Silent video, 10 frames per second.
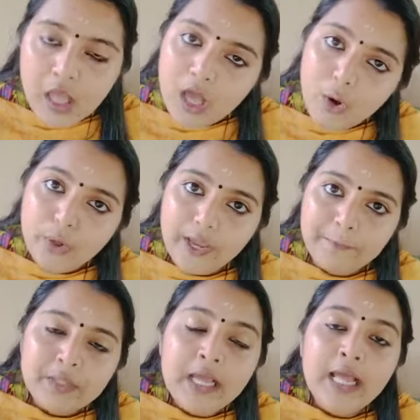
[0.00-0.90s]
Okay,
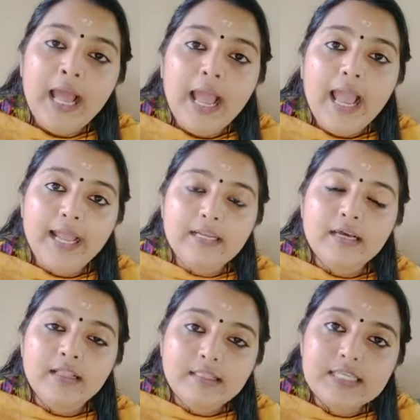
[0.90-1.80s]
and
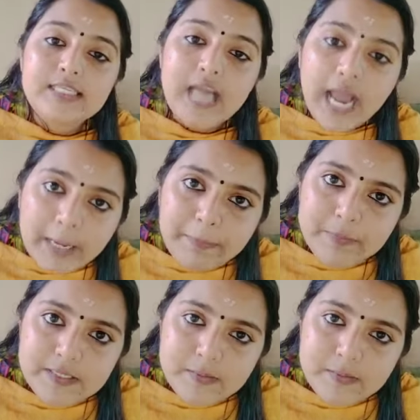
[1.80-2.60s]
this dipeptide